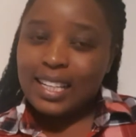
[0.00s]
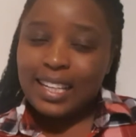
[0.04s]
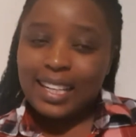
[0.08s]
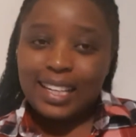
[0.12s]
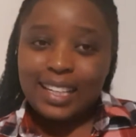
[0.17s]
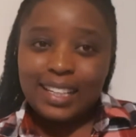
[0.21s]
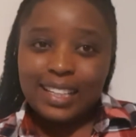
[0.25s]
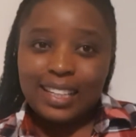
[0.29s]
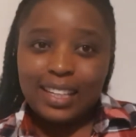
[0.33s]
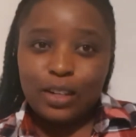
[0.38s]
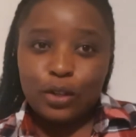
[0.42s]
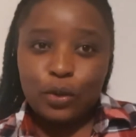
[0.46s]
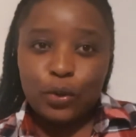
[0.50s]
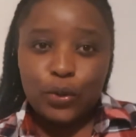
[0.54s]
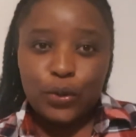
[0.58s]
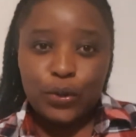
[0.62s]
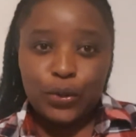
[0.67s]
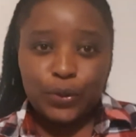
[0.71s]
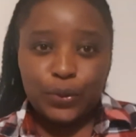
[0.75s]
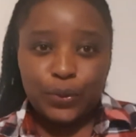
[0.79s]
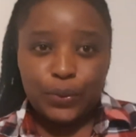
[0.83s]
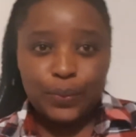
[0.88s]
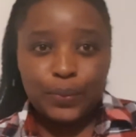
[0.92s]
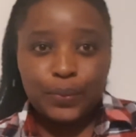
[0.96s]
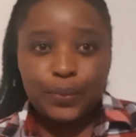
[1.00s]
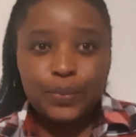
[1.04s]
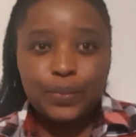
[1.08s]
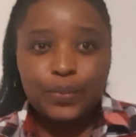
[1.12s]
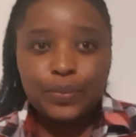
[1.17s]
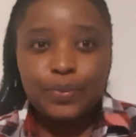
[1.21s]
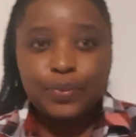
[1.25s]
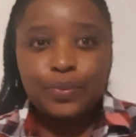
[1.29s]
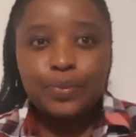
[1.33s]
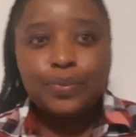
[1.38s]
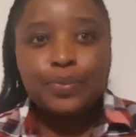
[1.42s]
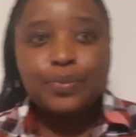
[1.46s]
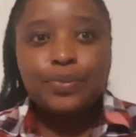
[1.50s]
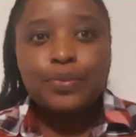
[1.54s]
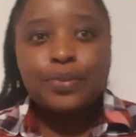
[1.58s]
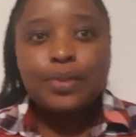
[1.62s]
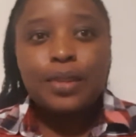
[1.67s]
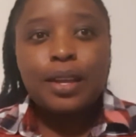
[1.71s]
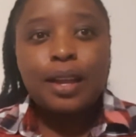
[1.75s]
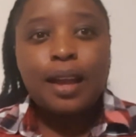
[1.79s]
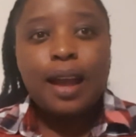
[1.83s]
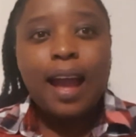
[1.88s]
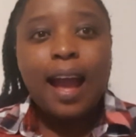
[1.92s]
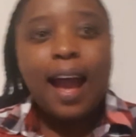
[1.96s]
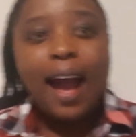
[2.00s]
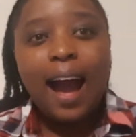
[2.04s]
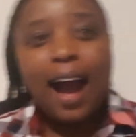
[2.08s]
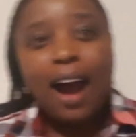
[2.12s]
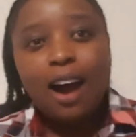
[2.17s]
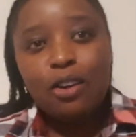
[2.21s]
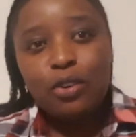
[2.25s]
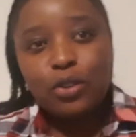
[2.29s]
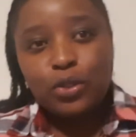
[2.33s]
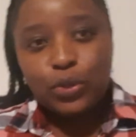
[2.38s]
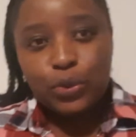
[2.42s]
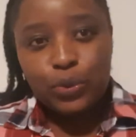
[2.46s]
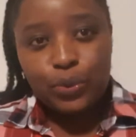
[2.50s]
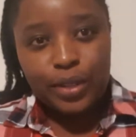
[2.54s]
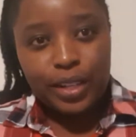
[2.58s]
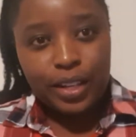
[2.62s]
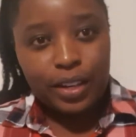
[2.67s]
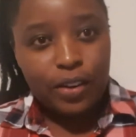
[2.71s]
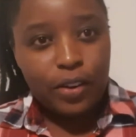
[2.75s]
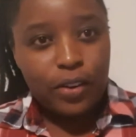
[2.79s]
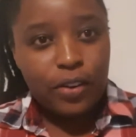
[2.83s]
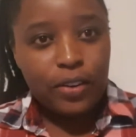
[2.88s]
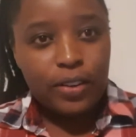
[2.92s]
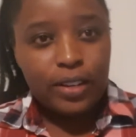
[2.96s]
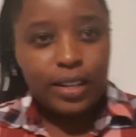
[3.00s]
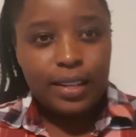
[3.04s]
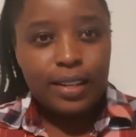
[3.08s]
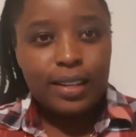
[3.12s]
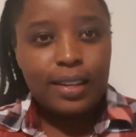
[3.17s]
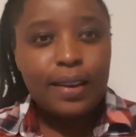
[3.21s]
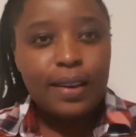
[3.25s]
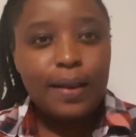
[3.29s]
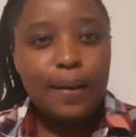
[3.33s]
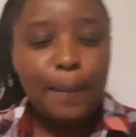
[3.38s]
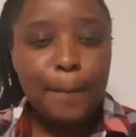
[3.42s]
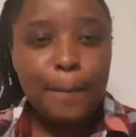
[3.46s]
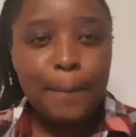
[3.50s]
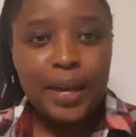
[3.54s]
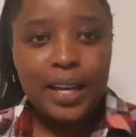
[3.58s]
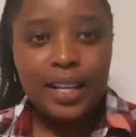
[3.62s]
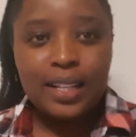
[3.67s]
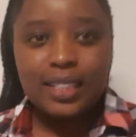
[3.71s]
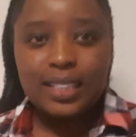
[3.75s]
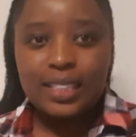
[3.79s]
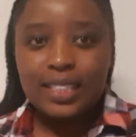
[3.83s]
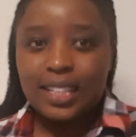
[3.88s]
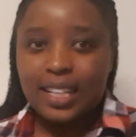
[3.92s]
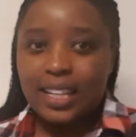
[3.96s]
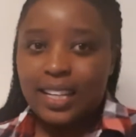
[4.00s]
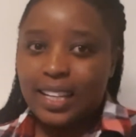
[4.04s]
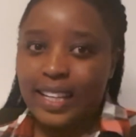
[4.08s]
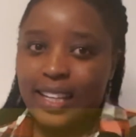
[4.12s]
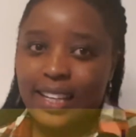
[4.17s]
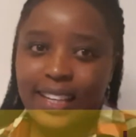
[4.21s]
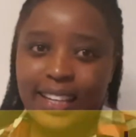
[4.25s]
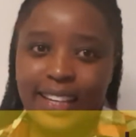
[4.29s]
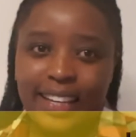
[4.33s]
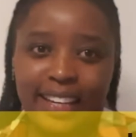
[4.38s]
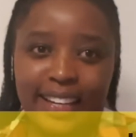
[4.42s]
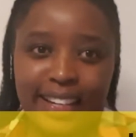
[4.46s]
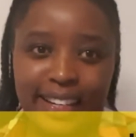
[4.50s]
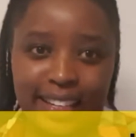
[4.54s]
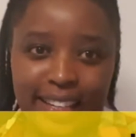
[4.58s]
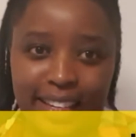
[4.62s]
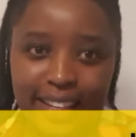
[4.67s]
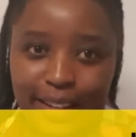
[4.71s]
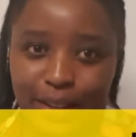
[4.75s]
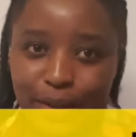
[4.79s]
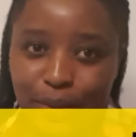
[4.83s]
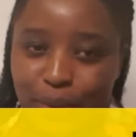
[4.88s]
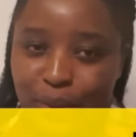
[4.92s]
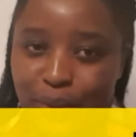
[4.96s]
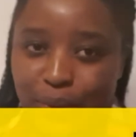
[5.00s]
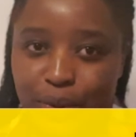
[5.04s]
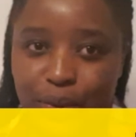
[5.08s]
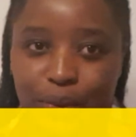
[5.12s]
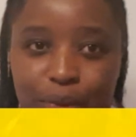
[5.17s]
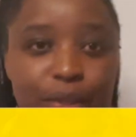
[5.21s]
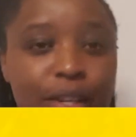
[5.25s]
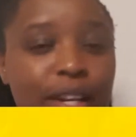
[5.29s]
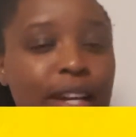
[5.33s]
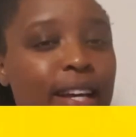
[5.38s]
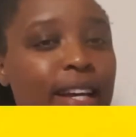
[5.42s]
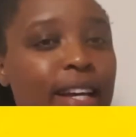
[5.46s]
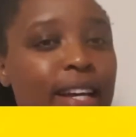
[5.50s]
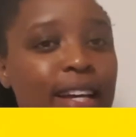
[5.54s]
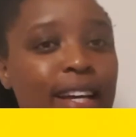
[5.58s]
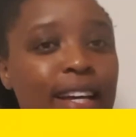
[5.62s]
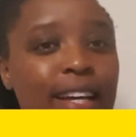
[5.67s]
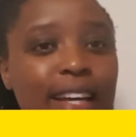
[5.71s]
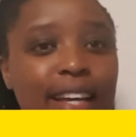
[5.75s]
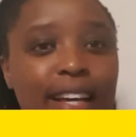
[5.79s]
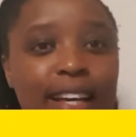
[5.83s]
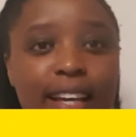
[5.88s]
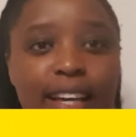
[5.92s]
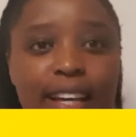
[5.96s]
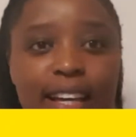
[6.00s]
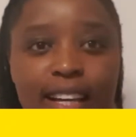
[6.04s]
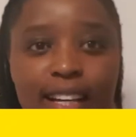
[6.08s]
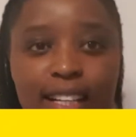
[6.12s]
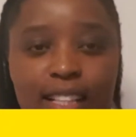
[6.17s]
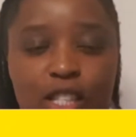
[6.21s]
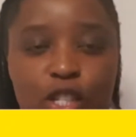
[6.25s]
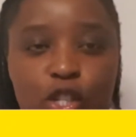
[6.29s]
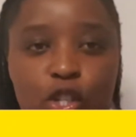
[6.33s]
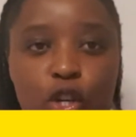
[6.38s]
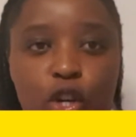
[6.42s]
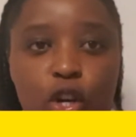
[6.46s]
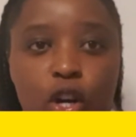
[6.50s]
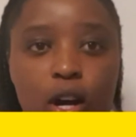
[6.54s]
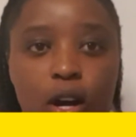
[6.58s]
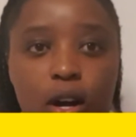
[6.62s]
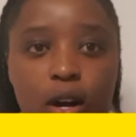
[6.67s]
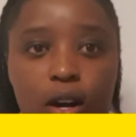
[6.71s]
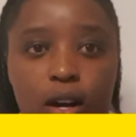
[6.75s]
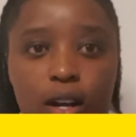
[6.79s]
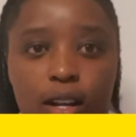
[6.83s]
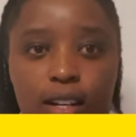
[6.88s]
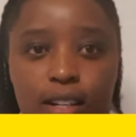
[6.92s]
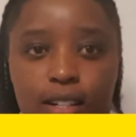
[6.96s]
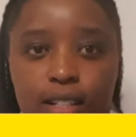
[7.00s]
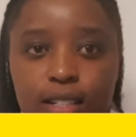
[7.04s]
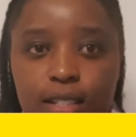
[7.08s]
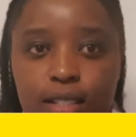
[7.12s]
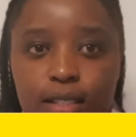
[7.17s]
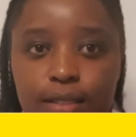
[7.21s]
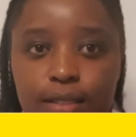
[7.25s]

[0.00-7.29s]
in Gīkūyū? How do we call building in Gīkūyū? It's called